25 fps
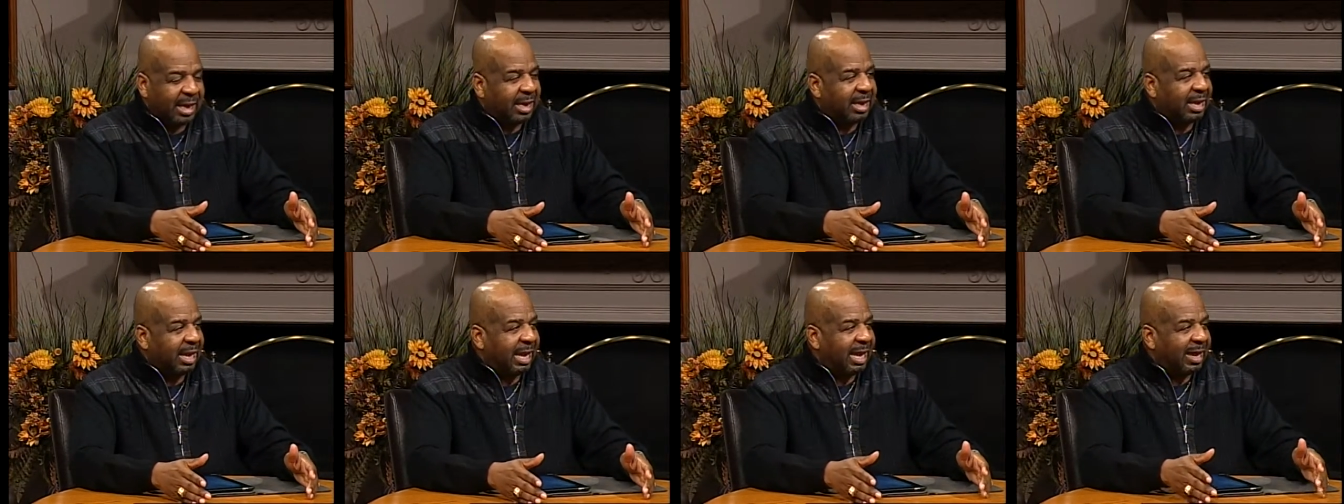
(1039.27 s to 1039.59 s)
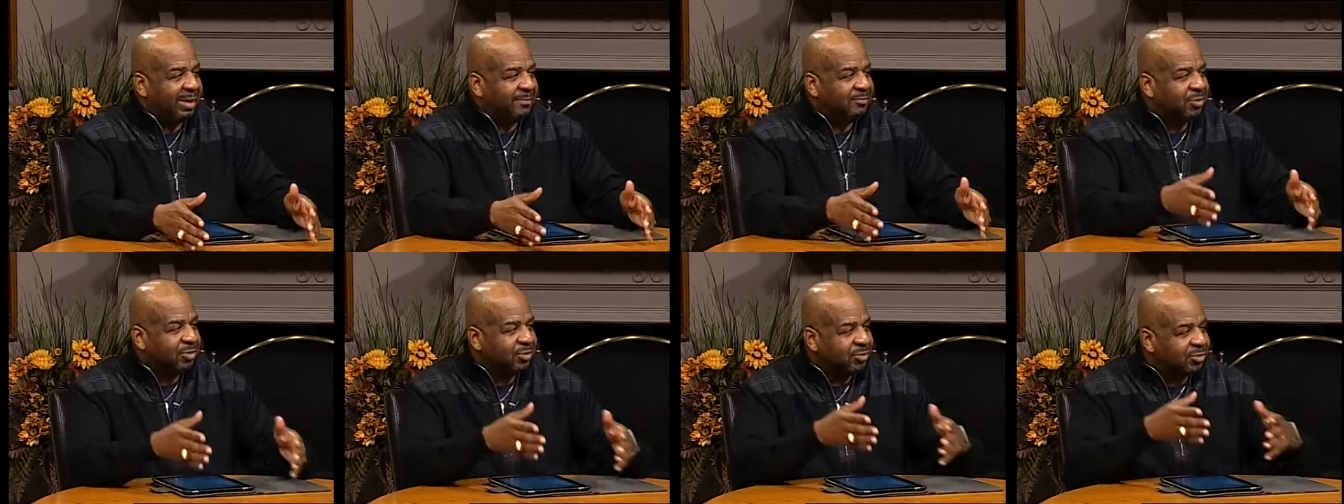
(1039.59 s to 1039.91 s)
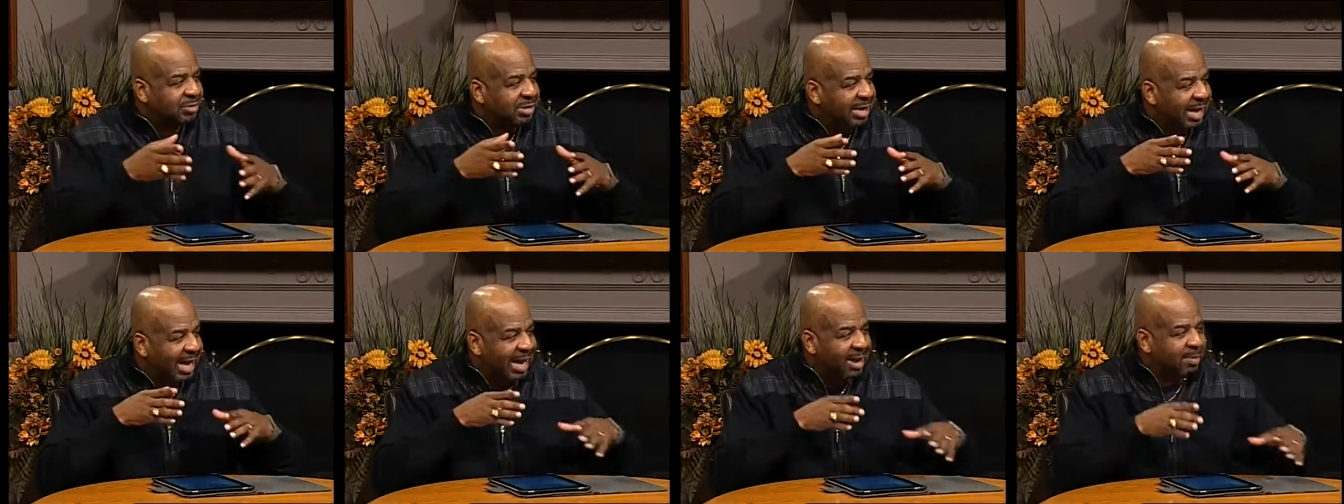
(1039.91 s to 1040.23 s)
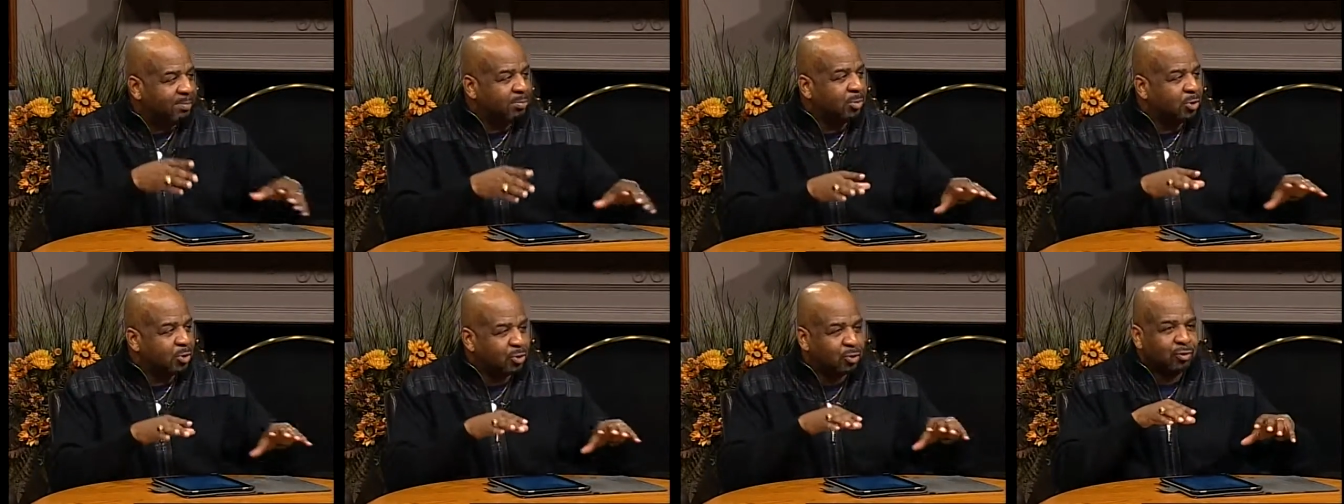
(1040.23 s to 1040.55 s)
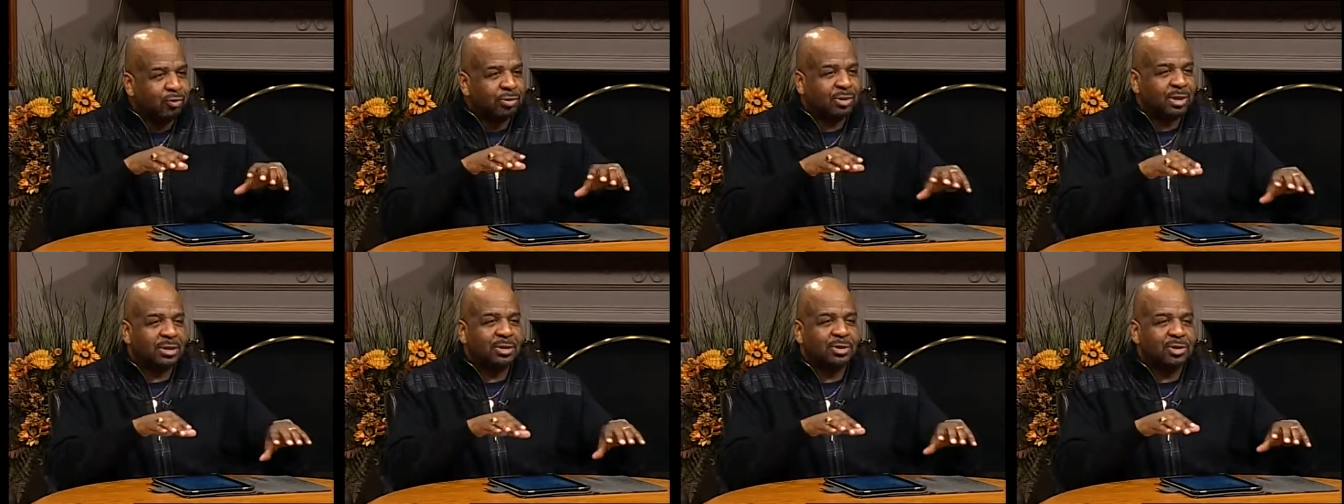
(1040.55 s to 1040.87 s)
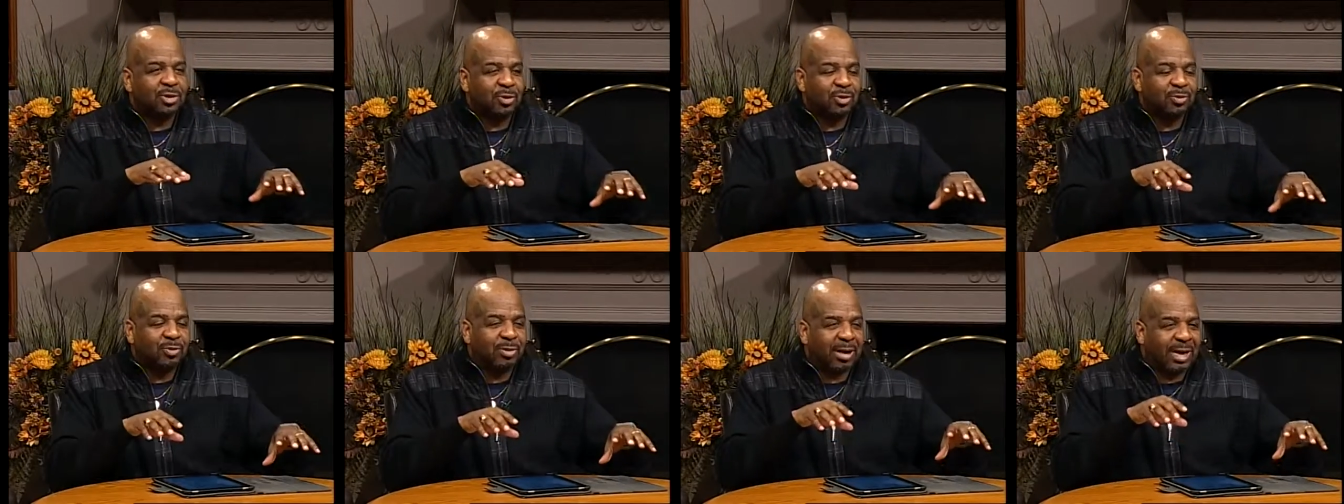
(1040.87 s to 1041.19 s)
And have you now moved
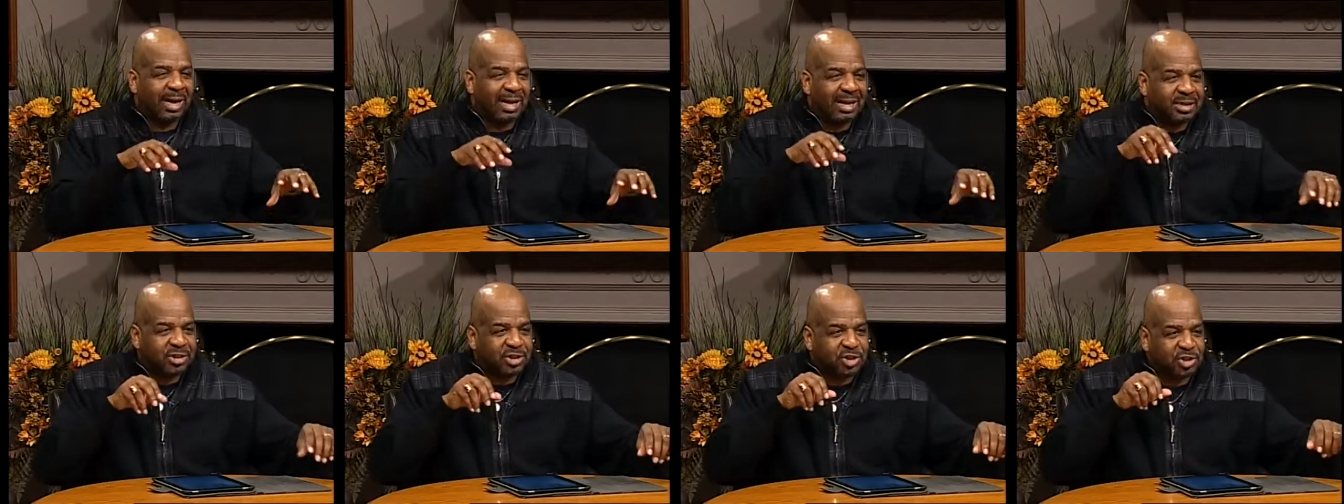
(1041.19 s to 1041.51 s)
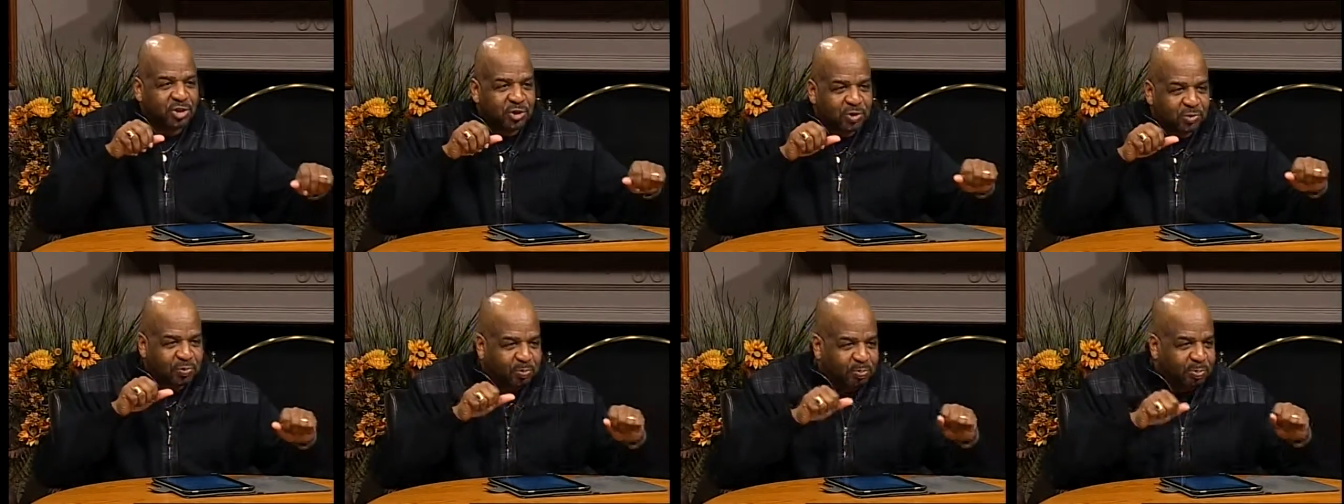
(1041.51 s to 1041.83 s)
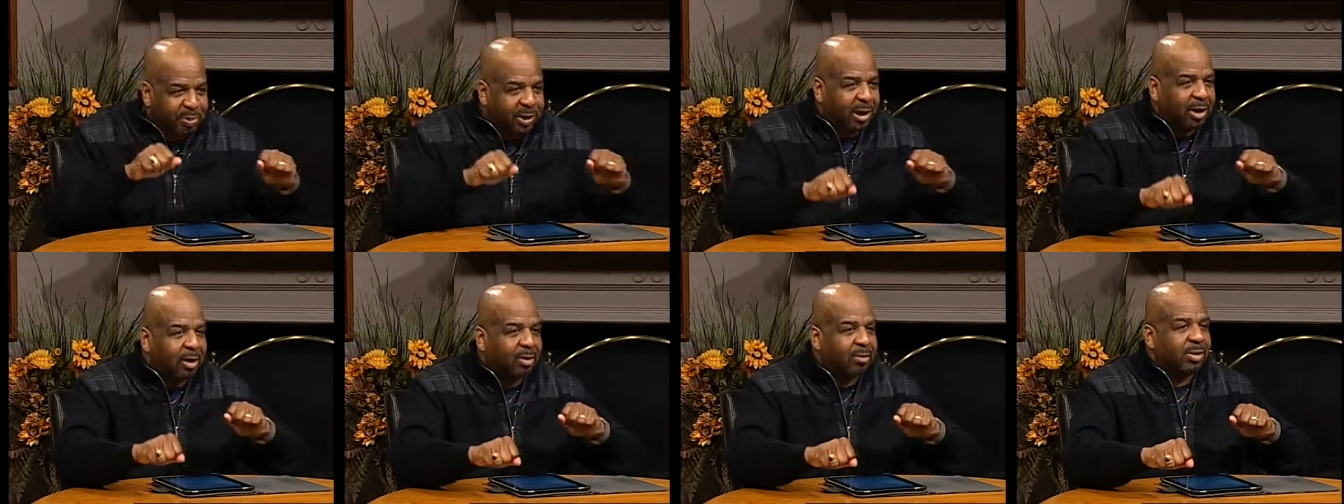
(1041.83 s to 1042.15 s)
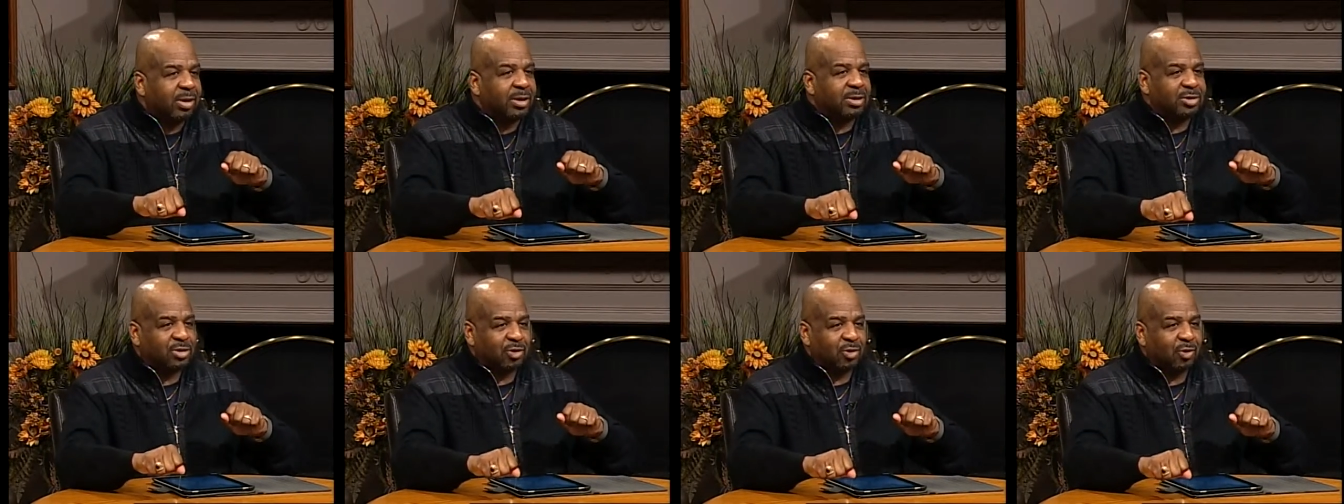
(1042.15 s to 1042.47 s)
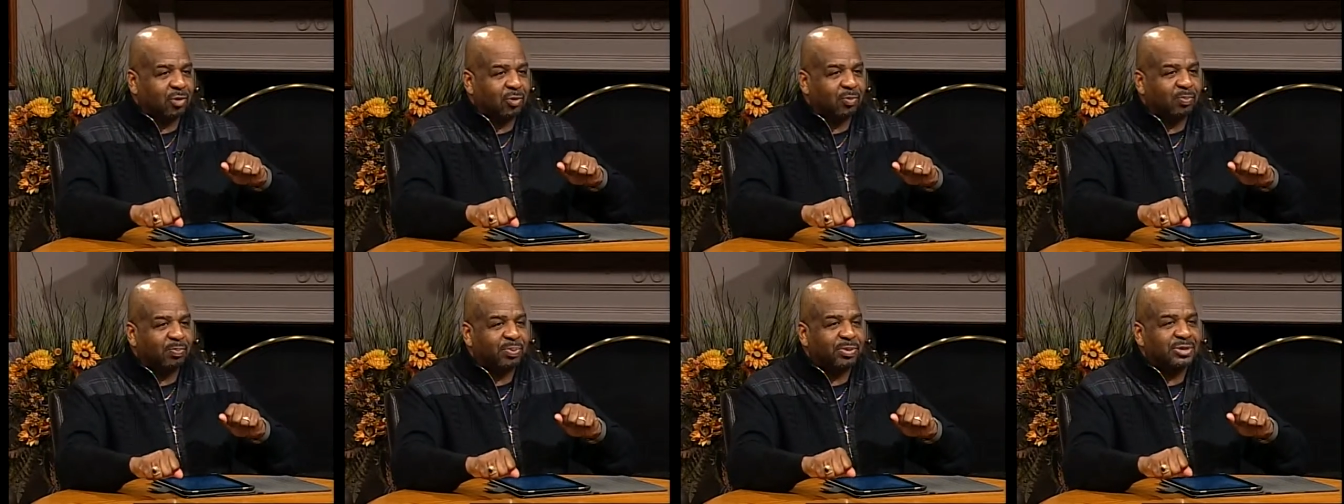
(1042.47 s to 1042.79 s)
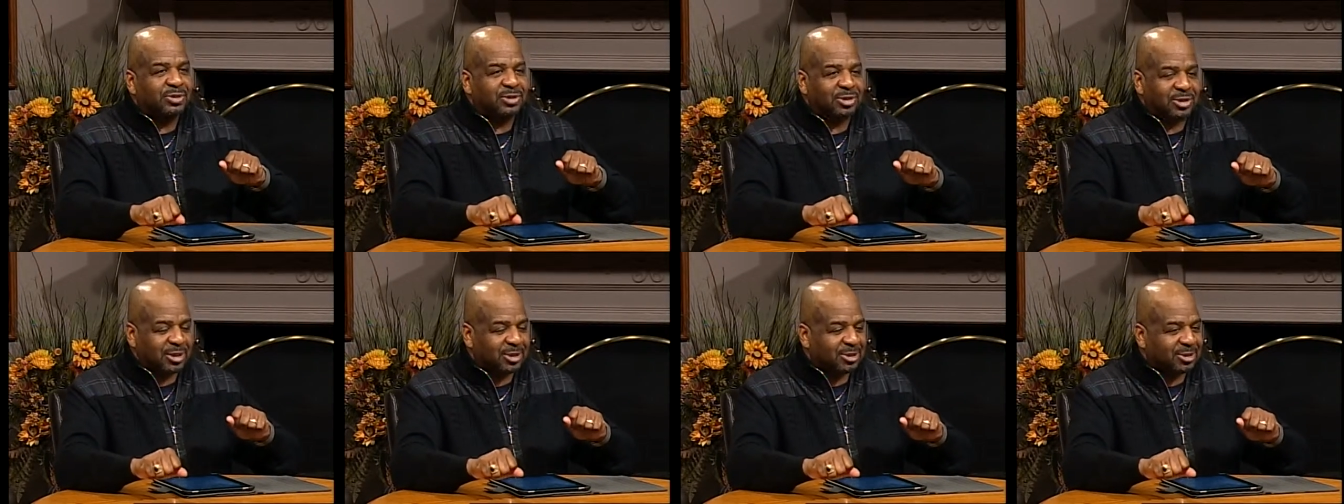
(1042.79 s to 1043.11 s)
into a spiritual
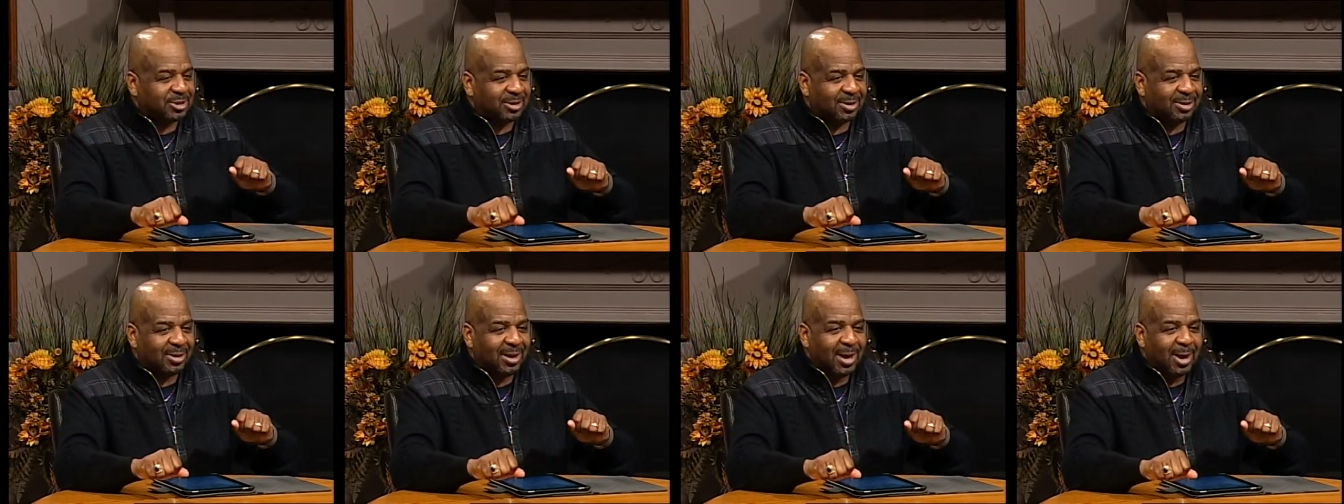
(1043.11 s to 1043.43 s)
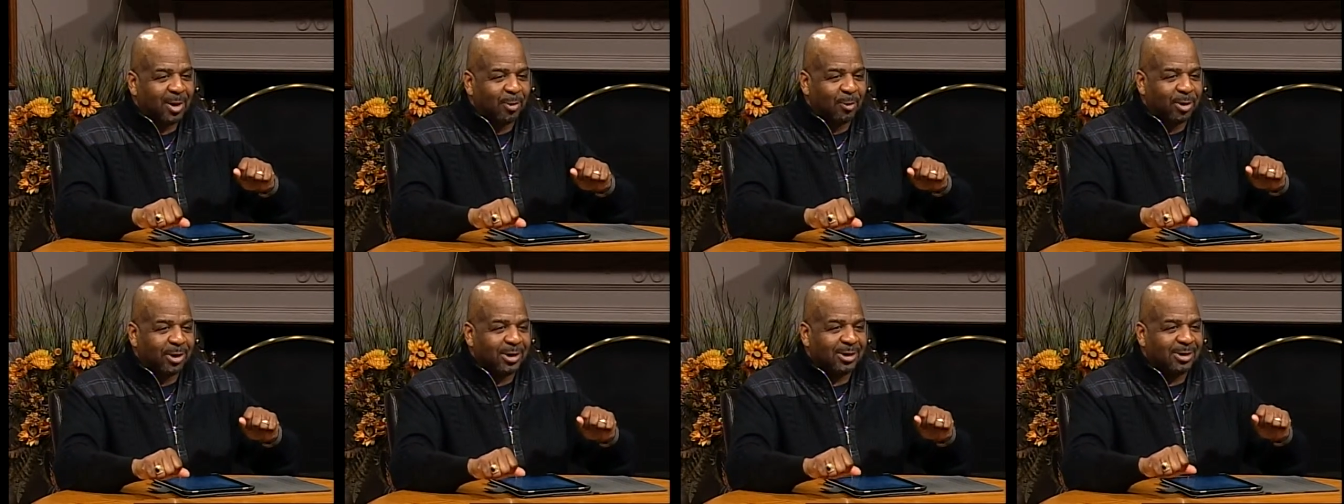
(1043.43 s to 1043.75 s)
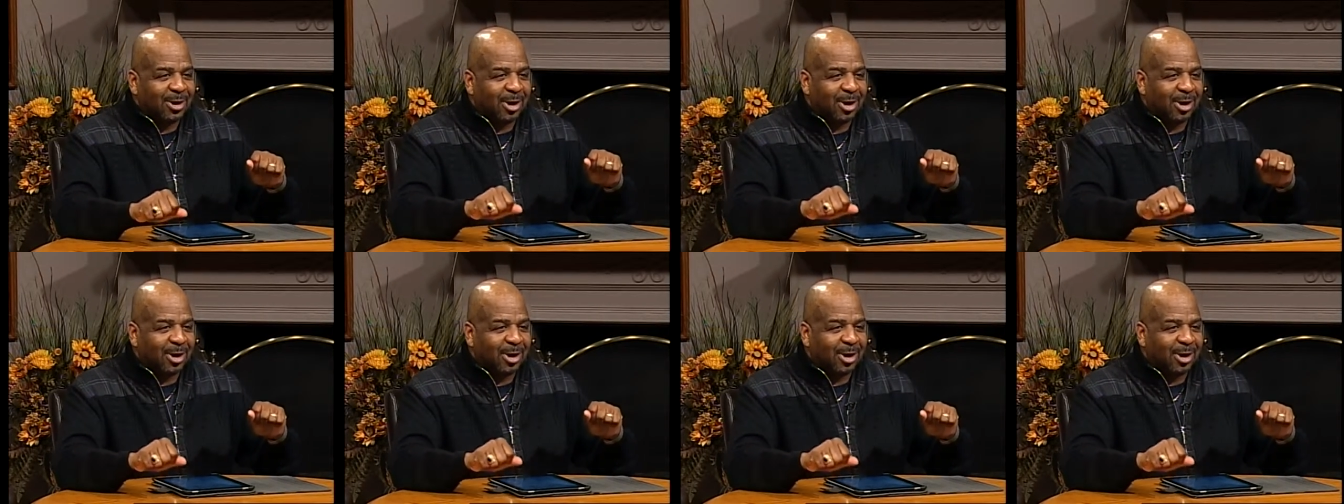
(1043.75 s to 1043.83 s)
position with yeah.